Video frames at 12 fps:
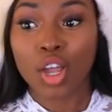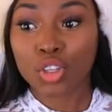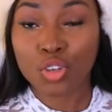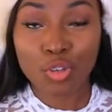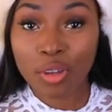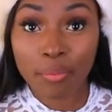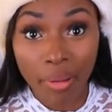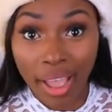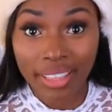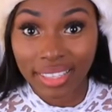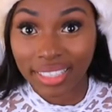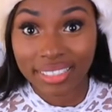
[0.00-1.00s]
You can
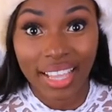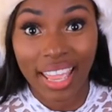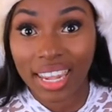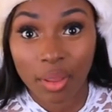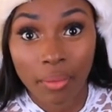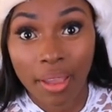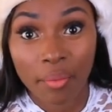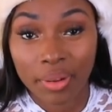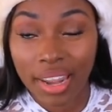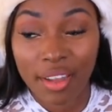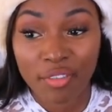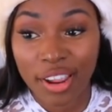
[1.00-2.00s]
buy these anywhere.
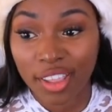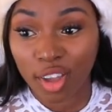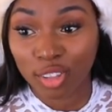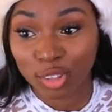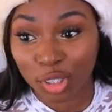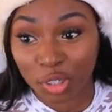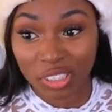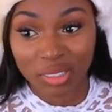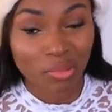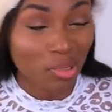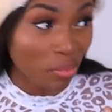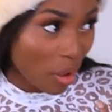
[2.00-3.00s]
Whenever I go to a Christmas